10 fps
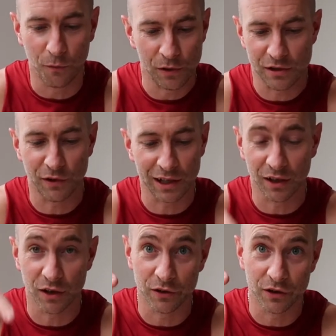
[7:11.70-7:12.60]
fish
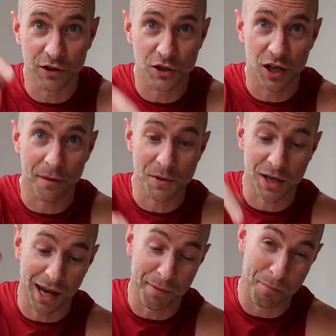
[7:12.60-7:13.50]
fingers, chips,
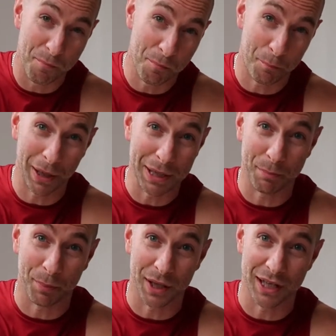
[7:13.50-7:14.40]
and
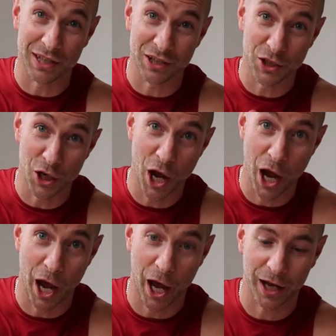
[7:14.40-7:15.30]
baked beans,
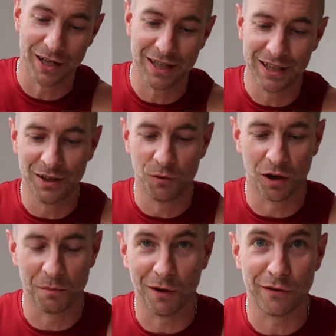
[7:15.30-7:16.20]
yeah!
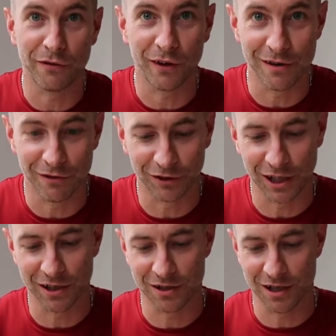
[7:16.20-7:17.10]
One of my favourite
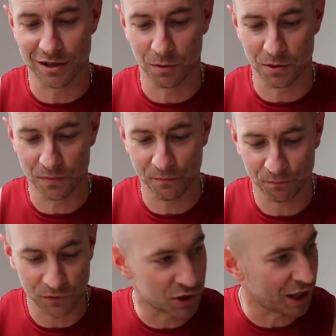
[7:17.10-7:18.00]
dinners this was.
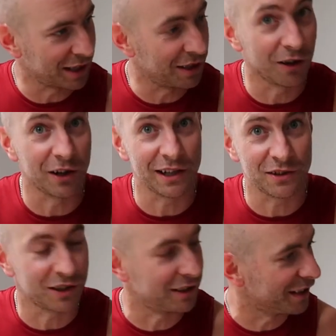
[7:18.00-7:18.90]
Jake, you liked
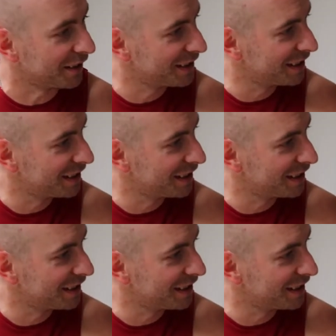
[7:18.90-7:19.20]
this, didn't you?